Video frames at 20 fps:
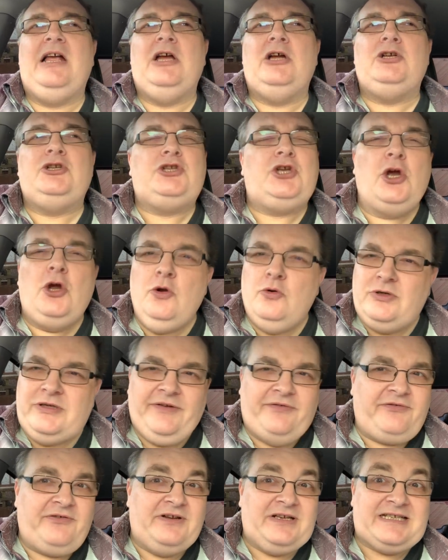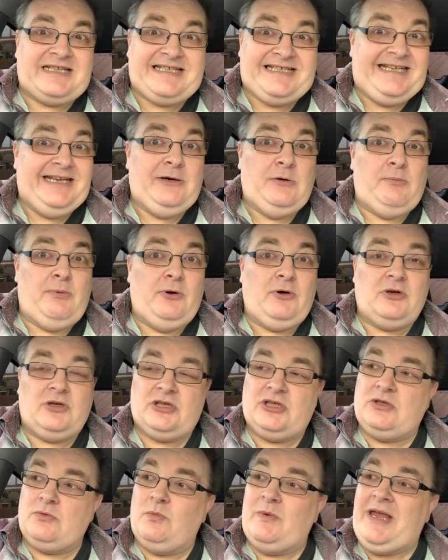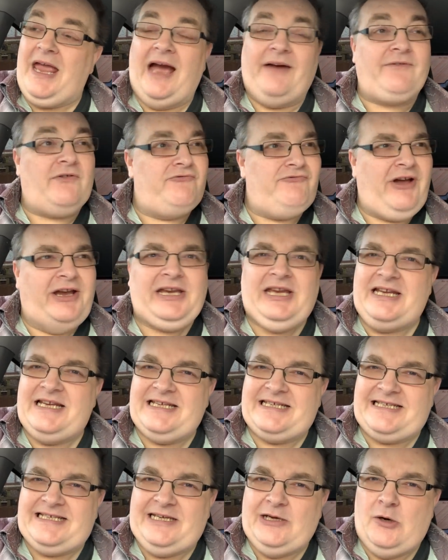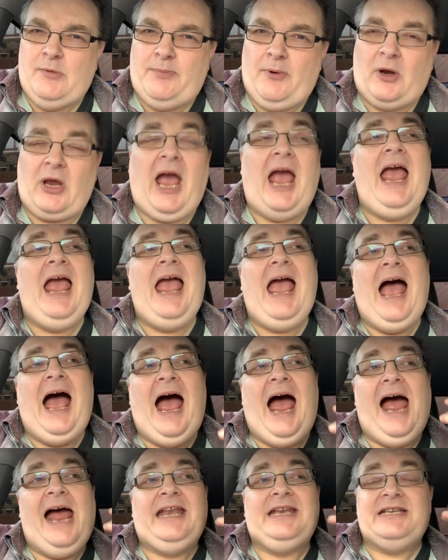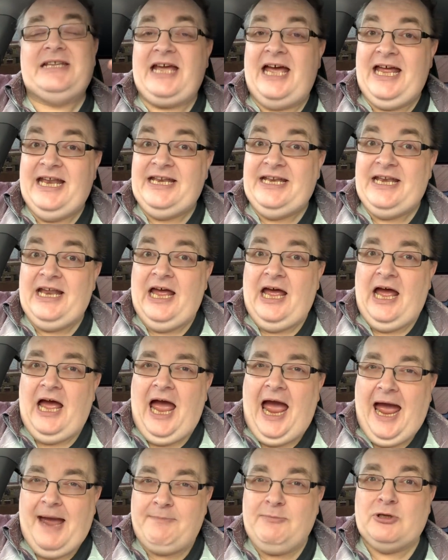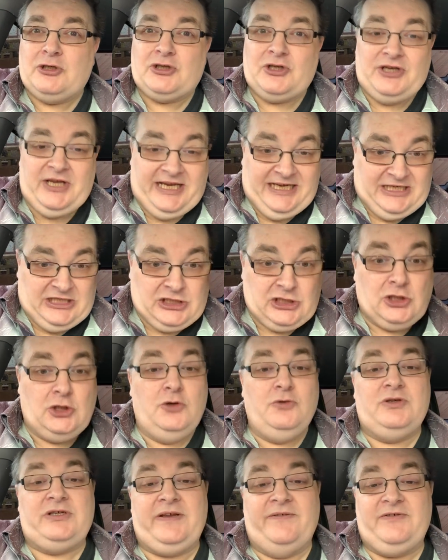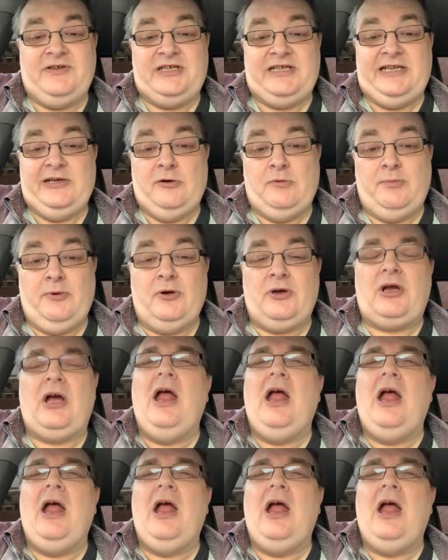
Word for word: two different steelbooks. We have a regular steelbook and an Amazon exclusive steelbook,